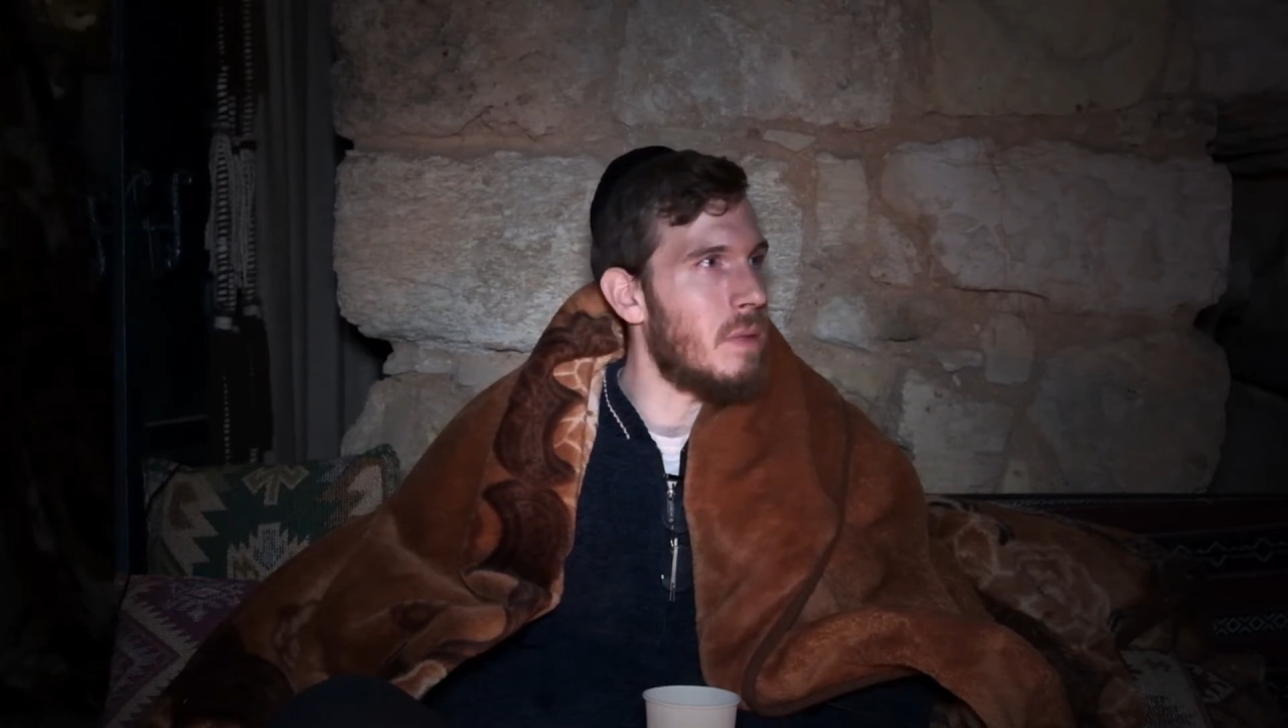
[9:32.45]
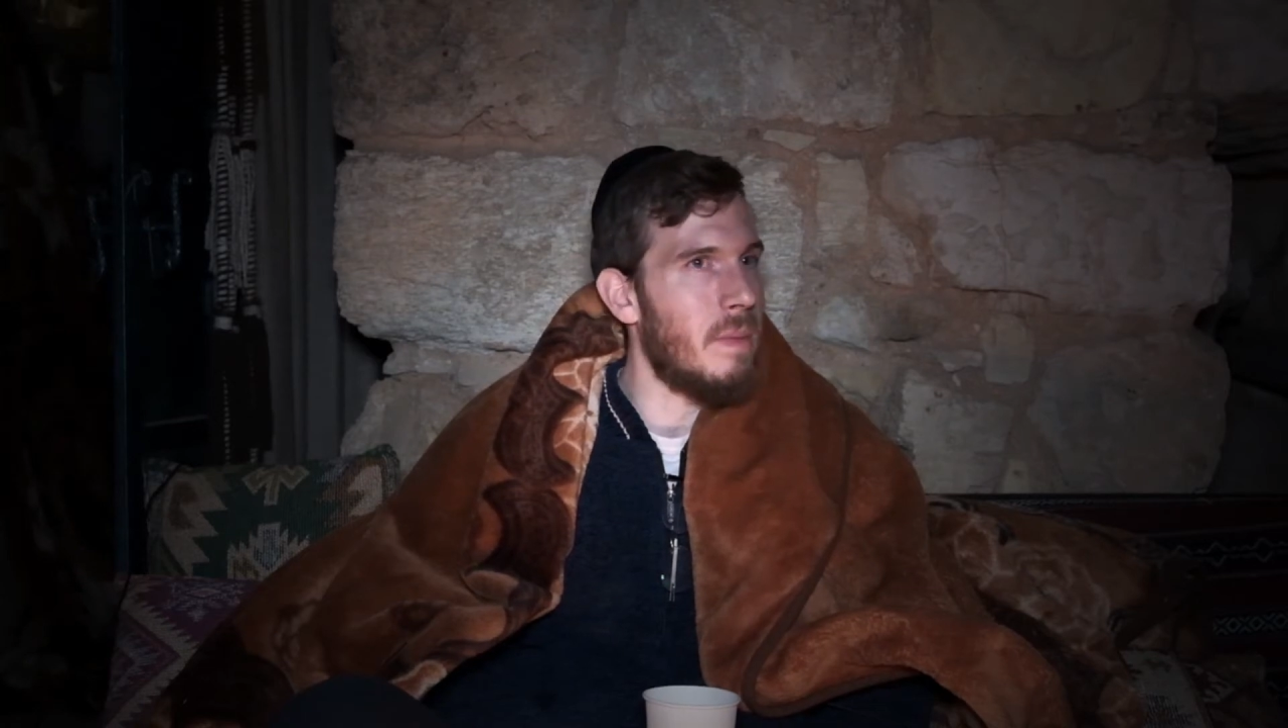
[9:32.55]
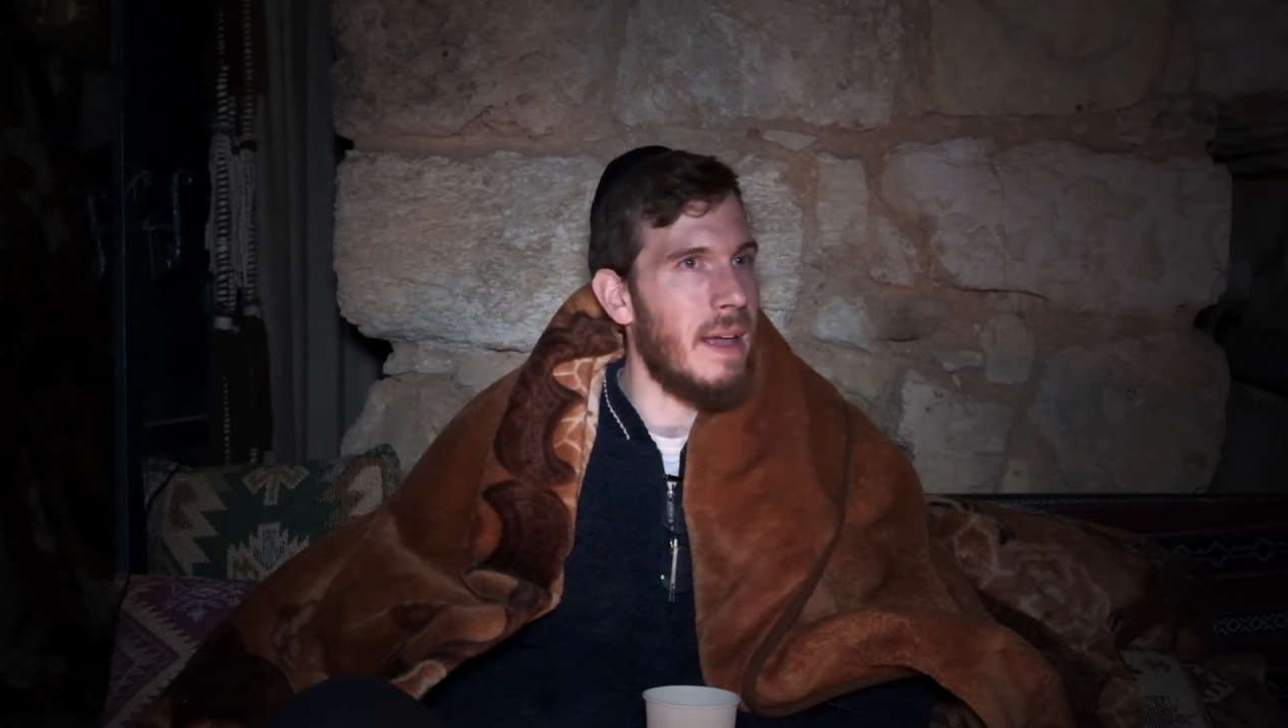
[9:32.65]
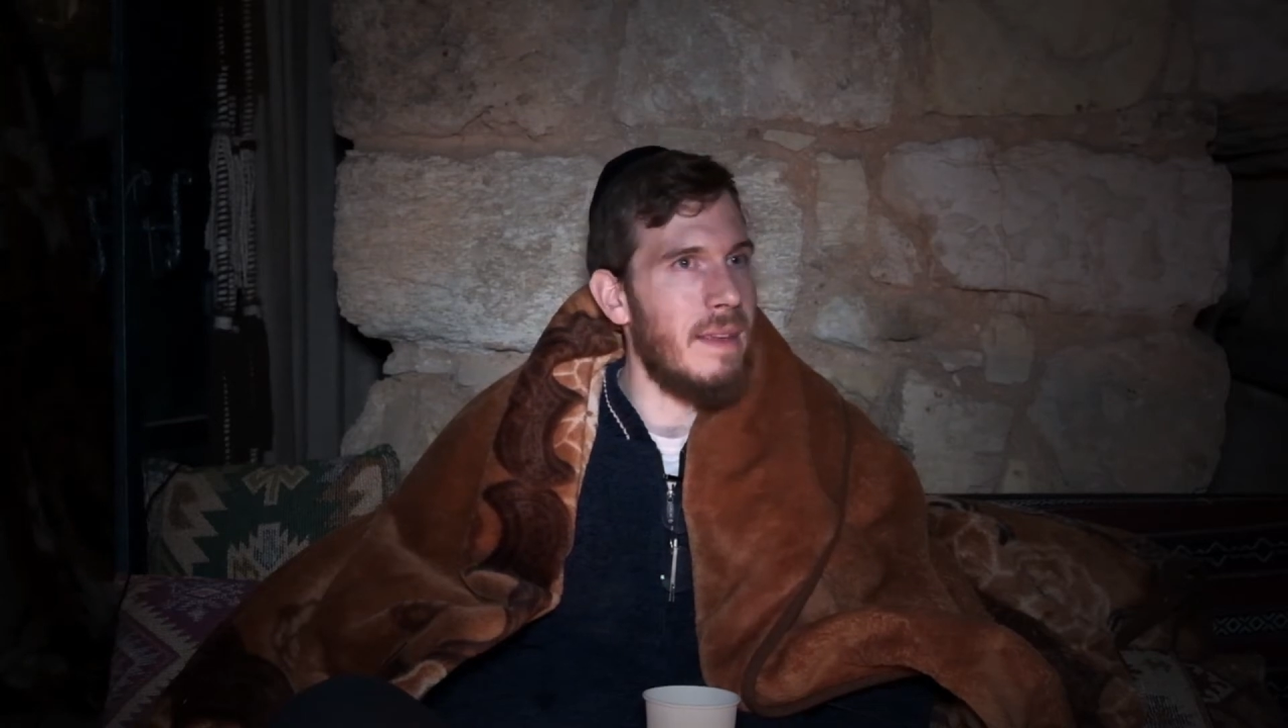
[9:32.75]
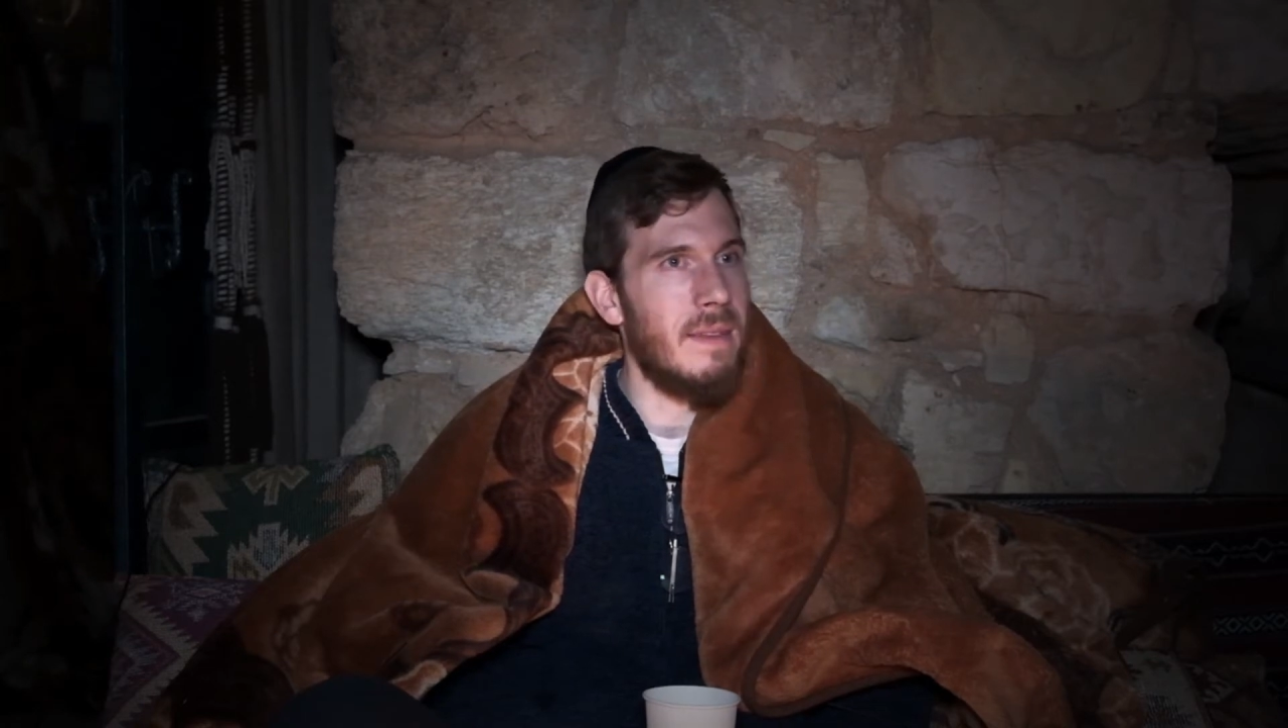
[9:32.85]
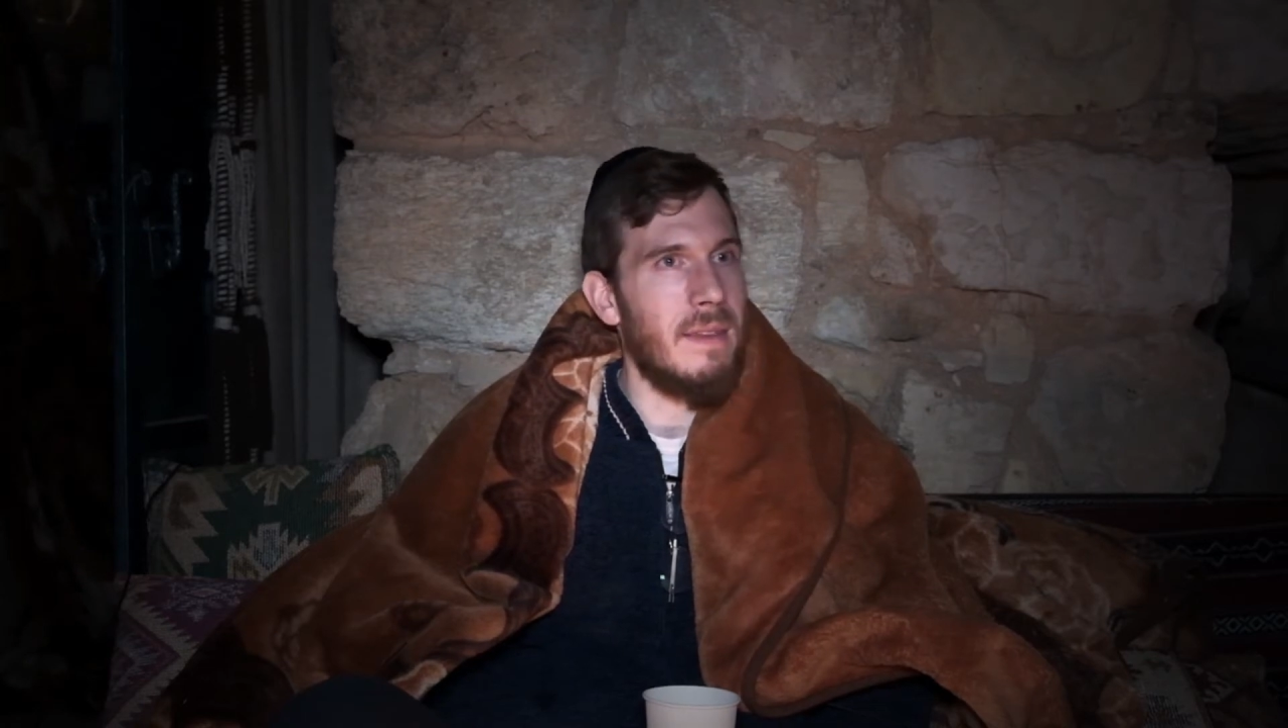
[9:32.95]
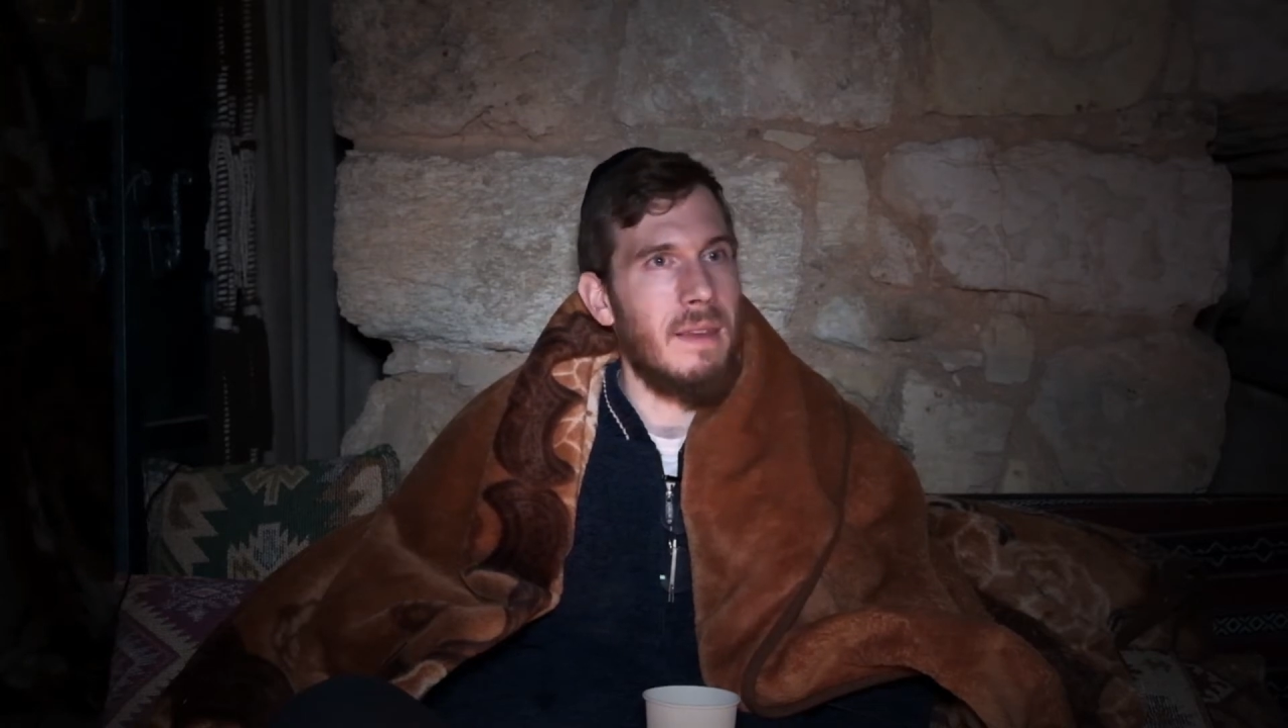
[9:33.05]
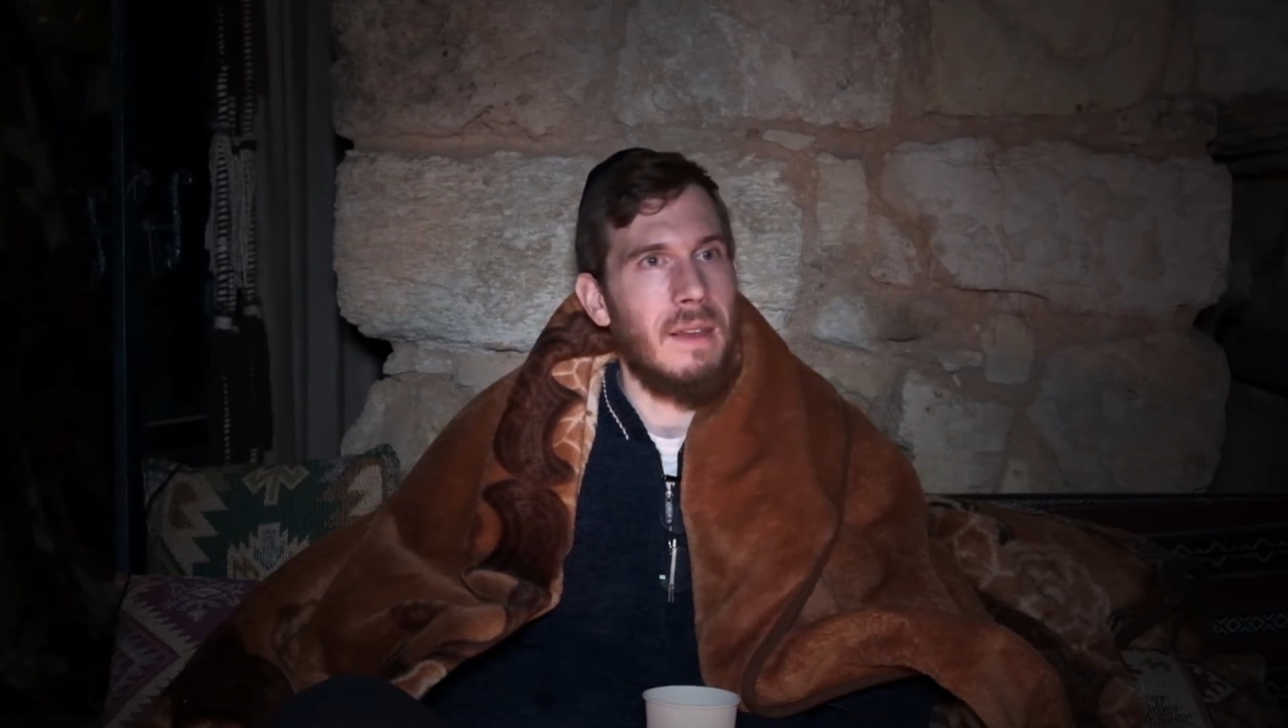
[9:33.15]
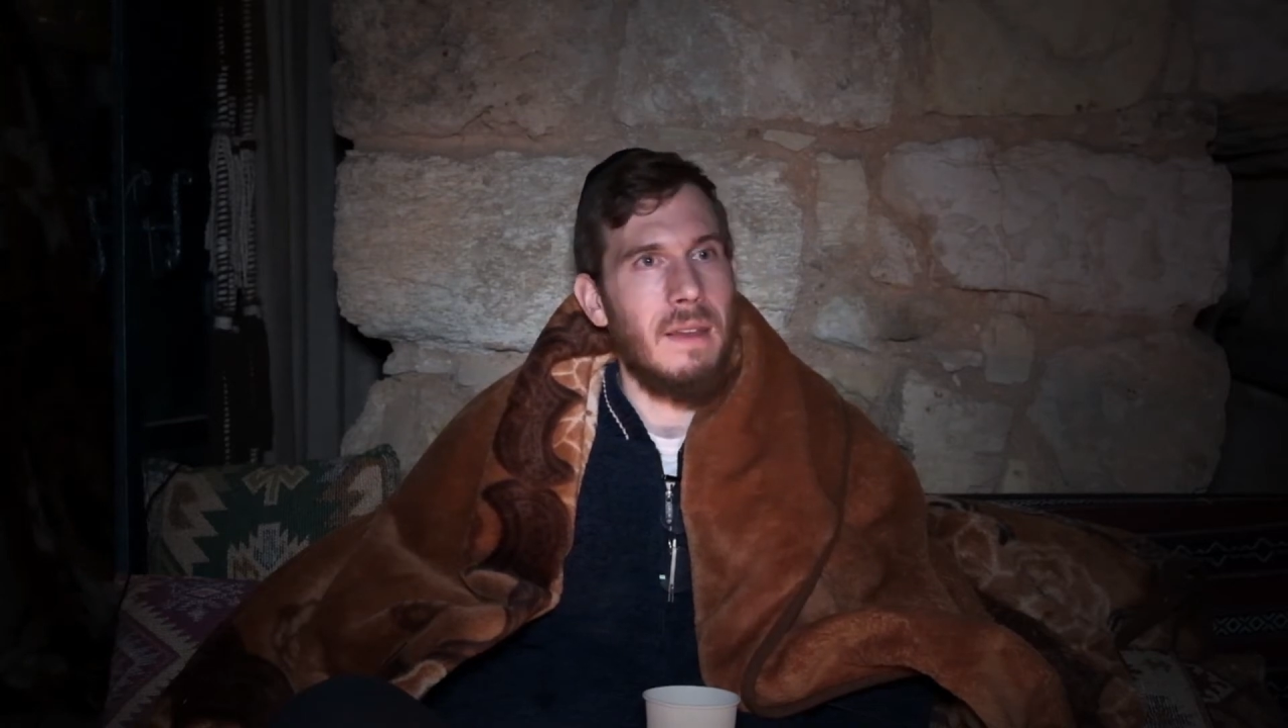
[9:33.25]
be based